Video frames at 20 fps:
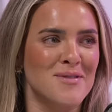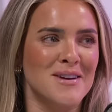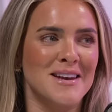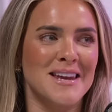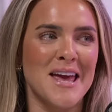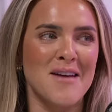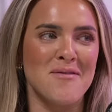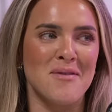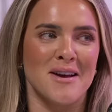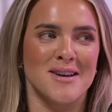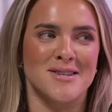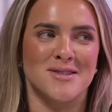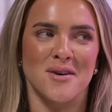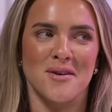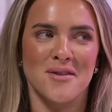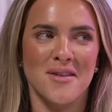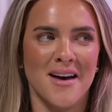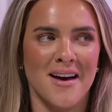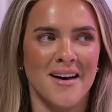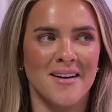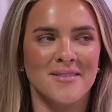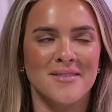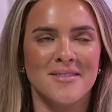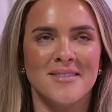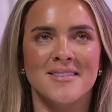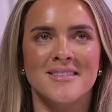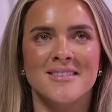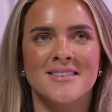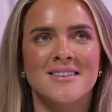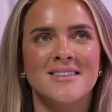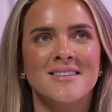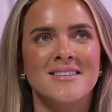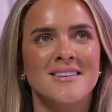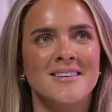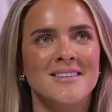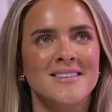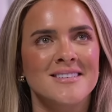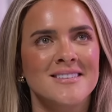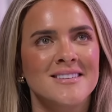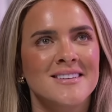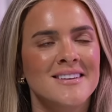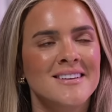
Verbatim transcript: relieved when I saw that. I thought, oh, God.